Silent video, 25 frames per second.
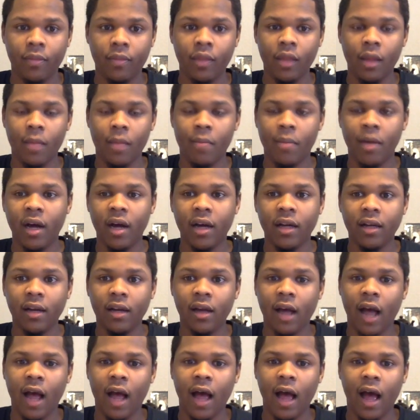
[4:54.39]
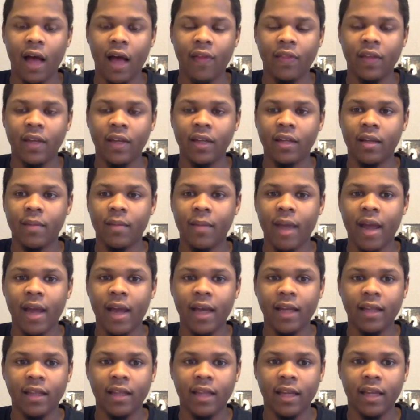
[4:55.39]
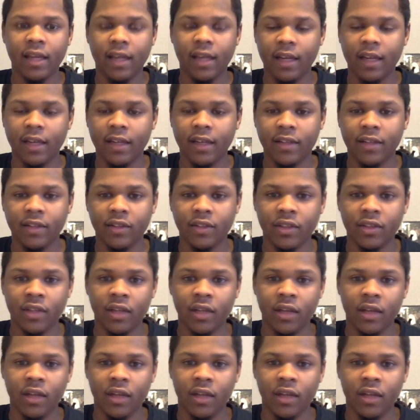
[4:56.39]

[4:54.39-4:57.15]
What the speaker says: But I think the main thing is